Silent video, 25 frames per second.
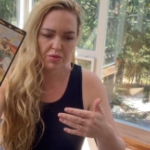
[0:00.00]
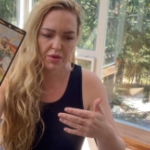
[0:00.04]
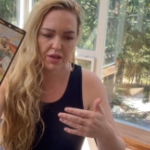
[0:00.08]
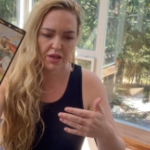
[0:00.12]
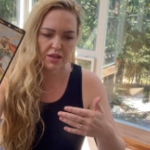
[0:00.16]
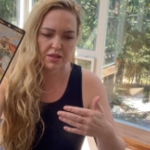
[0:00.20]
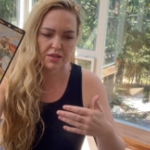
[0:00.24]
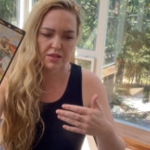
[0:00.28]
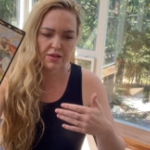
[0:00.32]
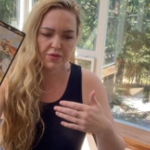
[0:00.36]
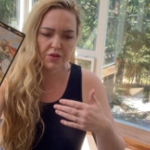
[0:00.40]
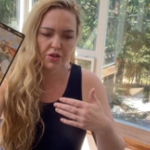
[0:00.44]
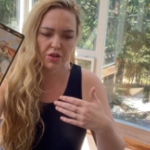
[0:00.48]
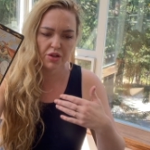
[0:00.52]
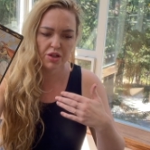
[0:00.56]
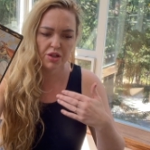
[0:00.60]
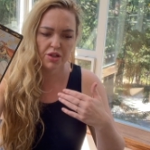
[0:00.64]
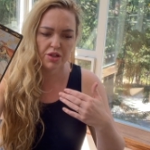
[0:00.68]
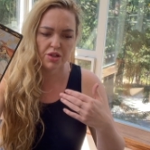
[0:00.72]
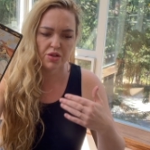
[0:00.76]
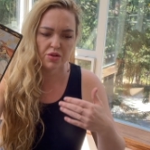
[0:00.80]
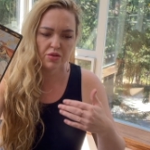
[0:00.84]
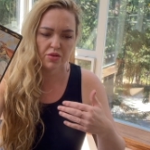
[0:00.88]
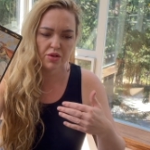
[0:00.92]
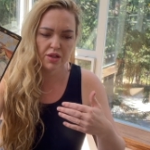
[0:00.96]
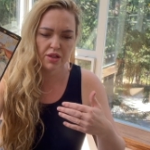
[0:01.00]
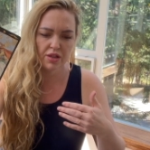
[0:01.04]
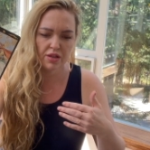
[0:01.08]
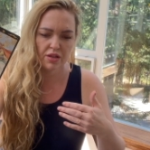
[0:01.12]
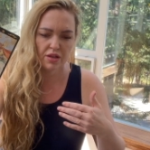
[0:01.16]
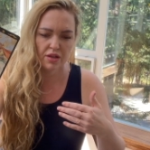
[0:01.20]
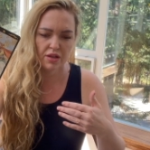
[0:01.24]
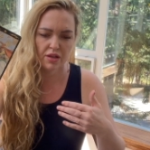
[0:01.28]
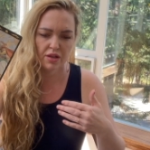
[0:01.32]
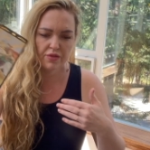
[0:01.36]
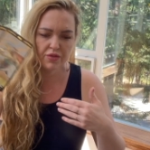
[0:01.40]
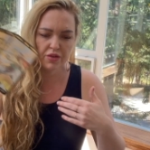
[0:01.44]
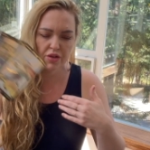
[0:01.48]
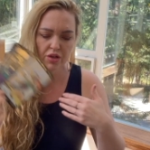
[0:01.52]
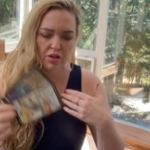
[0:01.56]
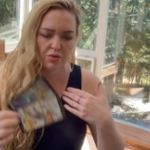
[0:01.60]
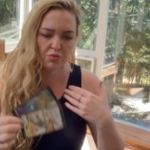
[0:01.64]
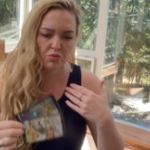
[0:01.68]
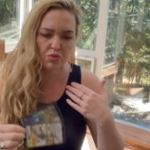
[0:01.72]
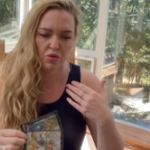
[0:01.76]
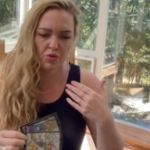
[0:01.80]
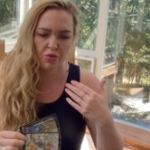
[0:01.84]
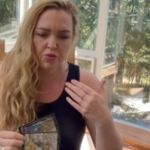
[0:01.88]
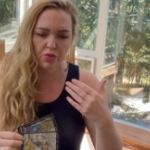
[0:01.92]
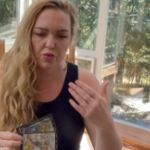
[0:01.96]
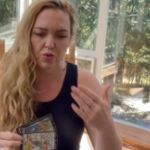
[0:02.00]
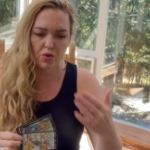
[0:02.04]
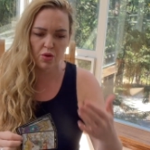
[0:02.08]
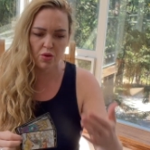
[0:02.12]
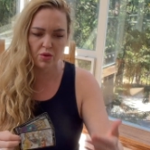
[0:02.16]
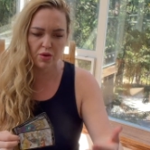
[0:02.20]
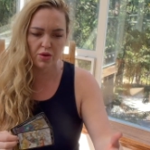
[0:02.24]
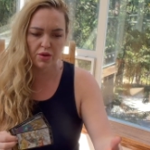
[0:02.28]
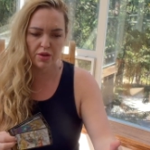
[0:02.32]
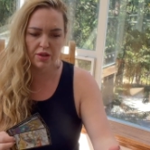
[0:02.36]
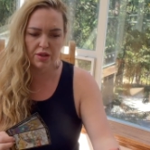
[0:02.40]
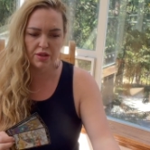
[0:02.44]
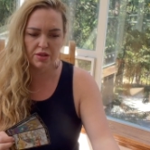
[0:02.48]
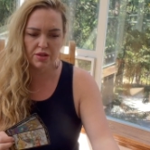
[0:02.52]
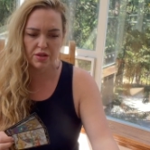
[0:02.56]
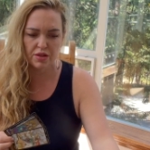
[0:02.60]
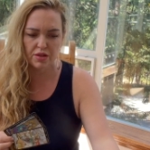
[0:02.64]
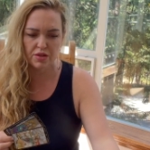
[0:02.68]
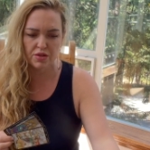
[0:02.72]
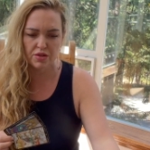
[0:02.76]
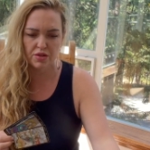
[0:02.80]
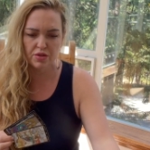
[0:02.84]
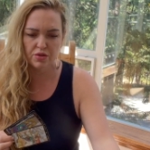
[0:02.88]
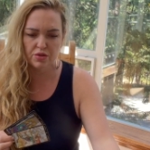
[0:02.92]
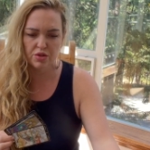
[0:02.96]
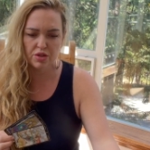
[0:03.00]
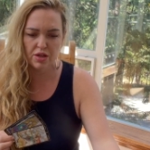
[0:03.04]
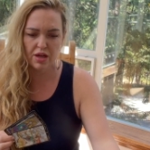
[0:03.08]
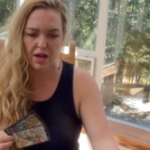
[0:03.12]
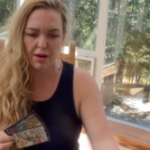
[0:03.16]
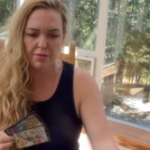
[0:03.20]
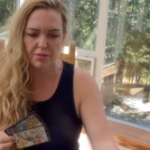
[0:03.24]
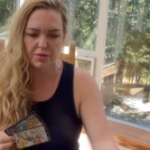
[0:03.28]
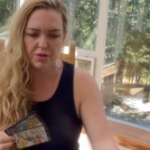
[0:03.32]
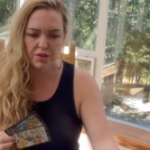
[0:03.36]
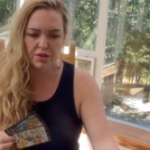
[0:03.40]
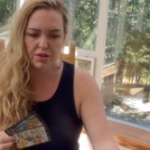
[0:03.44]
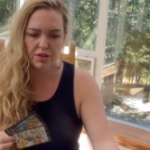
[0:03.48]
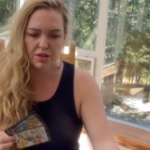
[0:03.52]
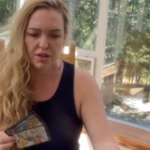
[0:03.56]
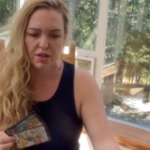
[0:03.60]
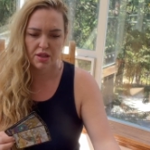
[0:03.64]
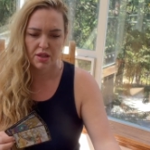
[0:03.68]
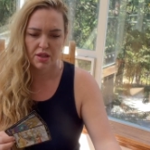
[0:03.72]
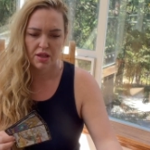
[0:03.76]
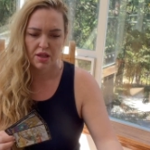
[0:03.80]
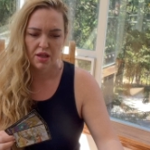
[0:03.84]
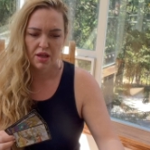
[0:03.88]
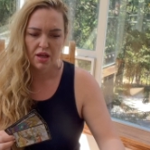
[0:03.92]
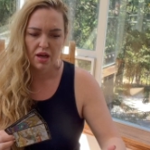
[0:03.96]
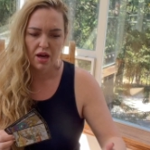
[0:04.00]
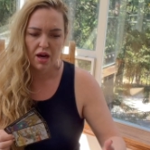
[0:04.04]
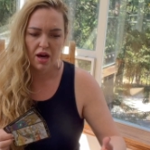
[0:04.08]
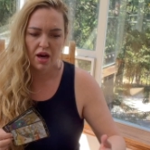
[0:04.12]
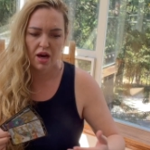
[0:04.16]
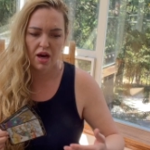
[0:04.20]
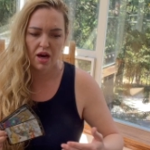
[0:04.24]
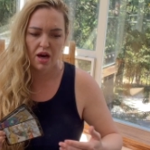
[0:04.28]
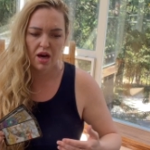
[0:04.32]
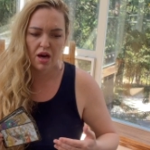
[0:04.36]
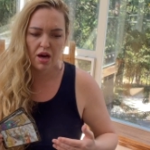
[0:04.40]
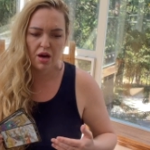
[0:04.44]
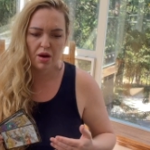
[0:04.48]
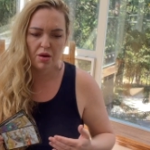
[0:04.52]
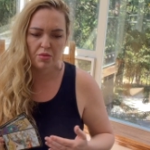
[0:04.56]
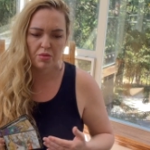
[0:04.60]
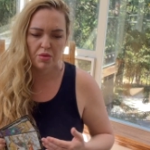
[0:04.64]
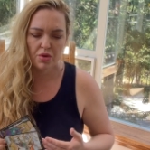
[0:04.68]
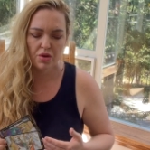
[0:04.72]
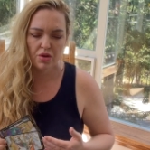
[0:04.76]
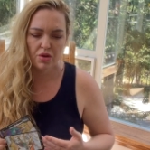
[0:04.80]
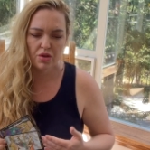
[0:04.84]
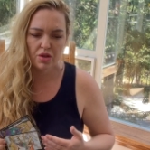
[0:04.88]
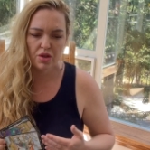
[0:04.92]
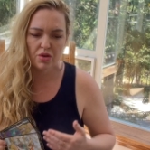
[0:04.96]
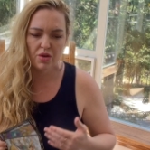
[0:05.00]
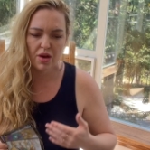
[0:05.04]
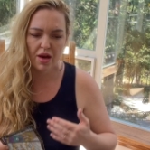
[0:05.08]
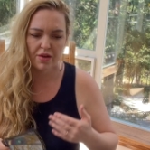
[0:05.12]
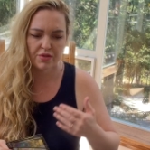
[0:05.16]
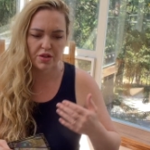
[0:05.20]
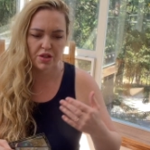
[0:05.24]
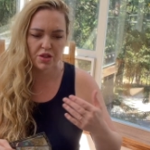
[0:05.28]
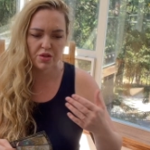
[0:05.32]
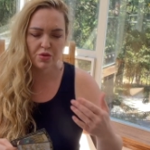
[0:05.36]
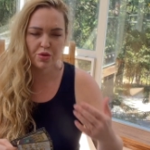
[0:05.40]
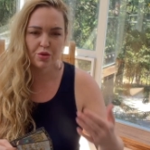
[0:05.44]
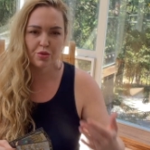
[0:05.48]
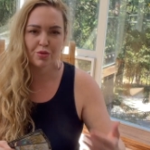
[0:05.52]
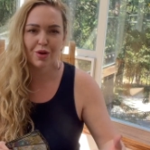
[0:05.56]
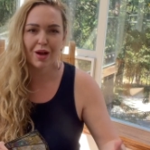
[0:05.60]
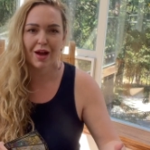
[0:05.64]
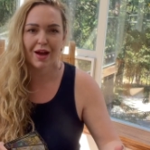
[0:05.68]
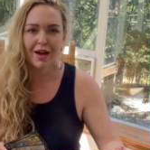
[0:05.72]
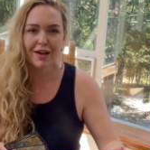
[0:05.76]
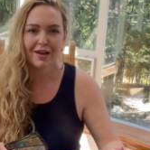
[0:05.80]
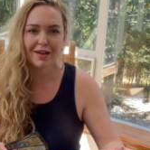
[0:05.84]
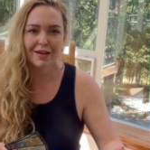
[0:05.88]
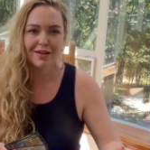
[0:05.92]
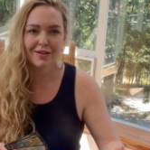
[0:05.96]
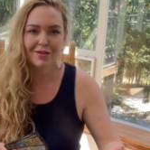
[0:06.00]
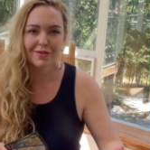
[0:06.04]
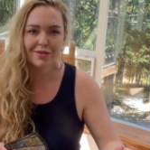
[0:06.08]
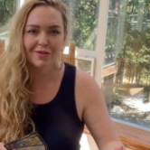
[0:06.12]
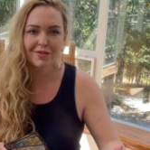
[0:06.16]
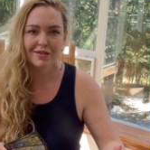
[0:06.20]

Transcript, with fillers: Because if you're going to do it, if you're going to move forward into this new chapter, um, you have to do it right.